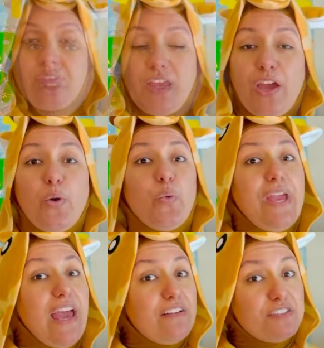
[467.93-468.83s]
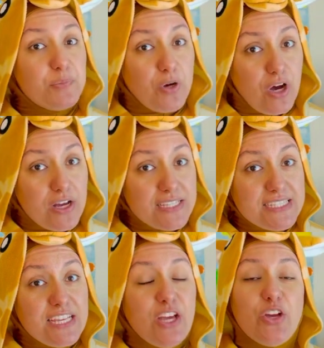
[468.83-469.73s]
we have to pause,
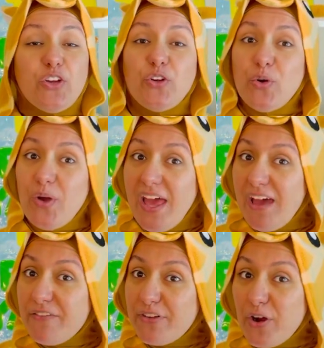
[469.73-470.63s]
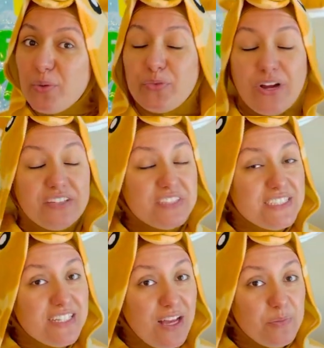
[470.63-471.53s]
go have our private
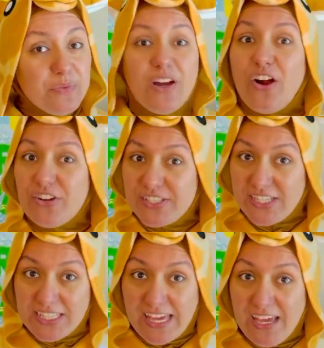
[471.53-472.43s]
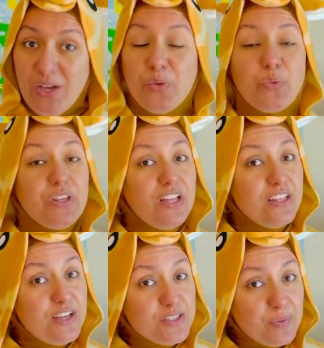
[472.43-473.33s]
time, our salah, with Allah
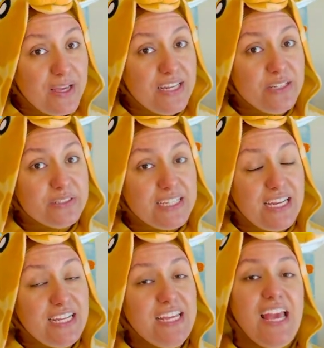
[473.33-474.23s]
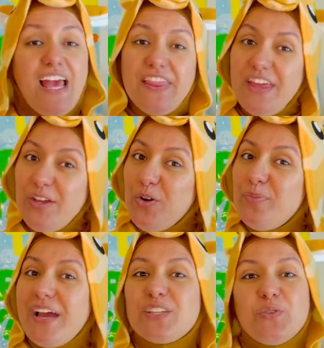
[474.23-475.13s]
subhanahu wa ta'ala, and then go back
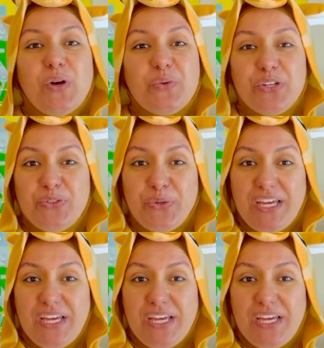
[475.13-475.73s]
to what we're doing.